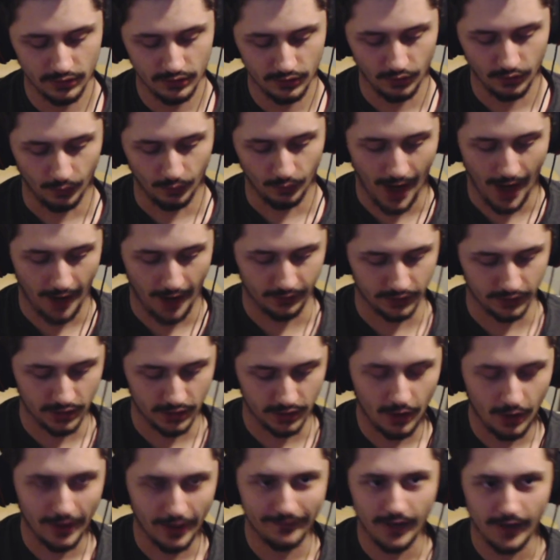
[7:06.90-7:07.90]
Wow, you
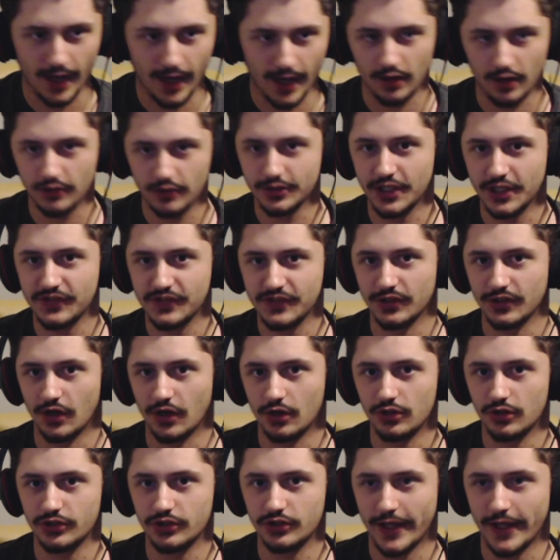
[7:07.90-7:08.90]
know, if I heard this in
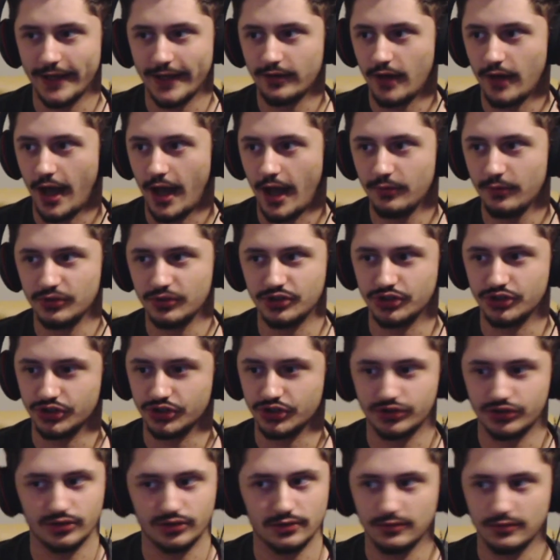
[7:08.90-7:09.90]
Undertale, I would
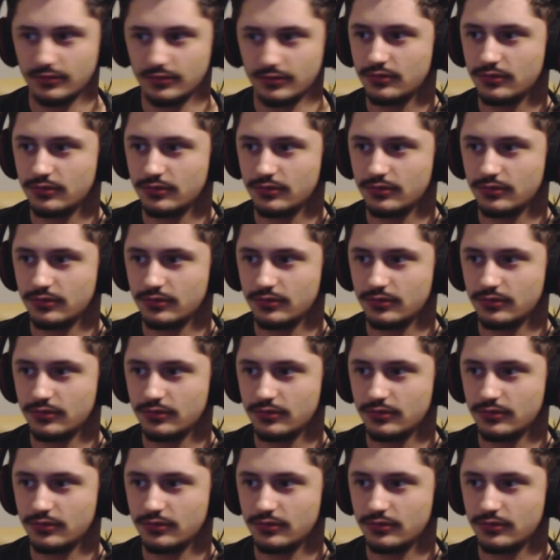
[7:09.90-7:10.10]
just